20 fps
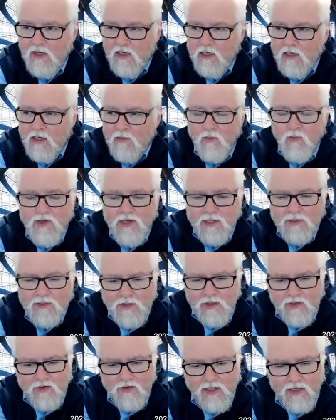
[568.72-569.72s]
but we're not
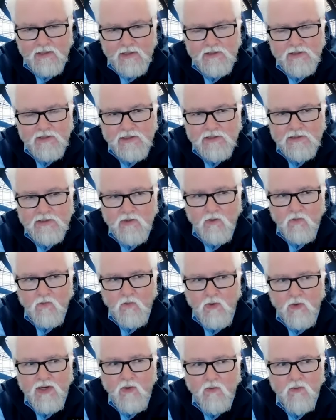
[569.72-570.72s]
there yet. And so
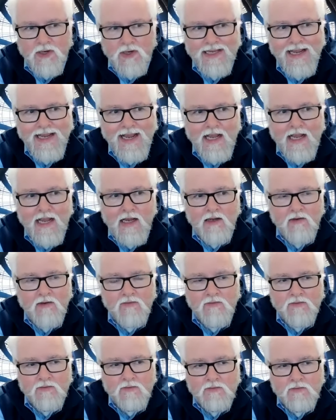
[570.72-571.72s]
we don't really have
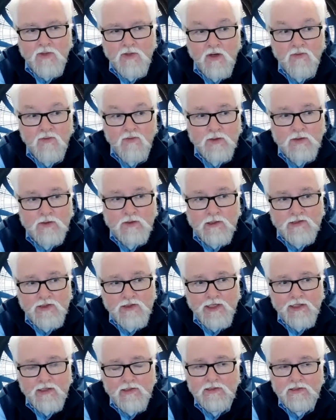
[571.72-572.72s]
artificial
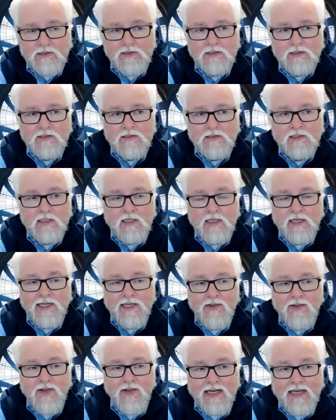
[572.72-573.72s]
intelligences
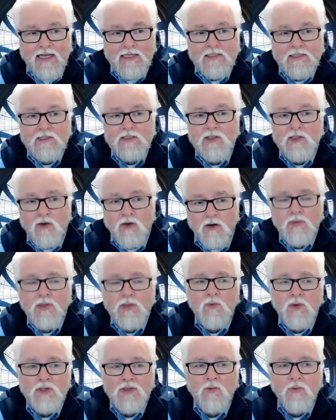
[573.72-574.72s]
that can
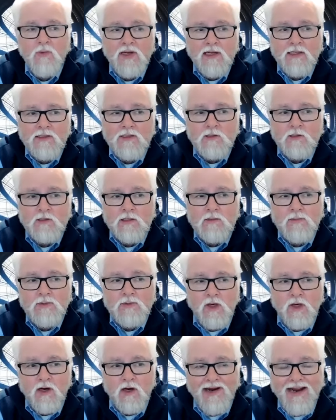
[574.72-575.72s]
determine what the relationships
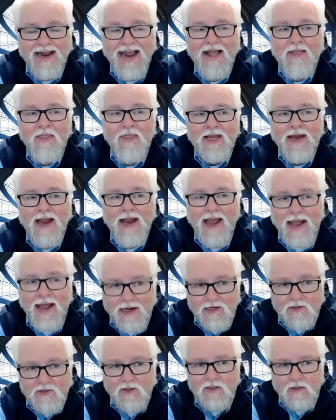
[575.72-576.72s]
are and then
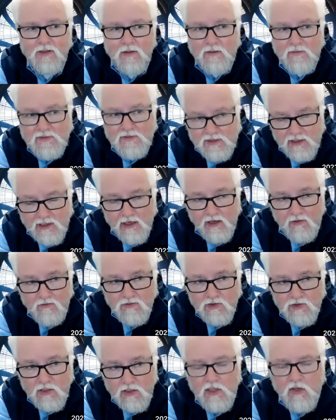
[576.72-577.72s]
act on them
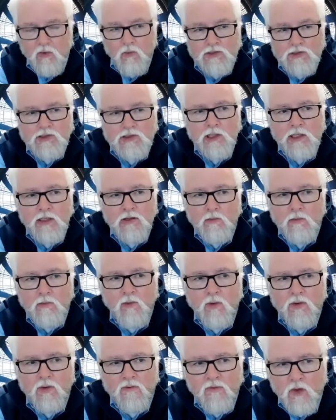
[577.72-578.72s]
themselves. We're still at the
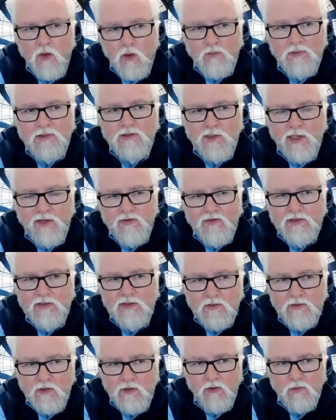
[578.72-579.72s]
point of humans having
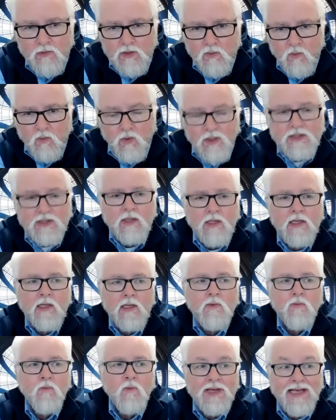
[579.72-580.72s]
to determine what
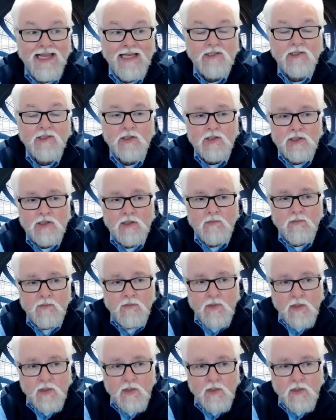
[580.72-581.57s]
the relationship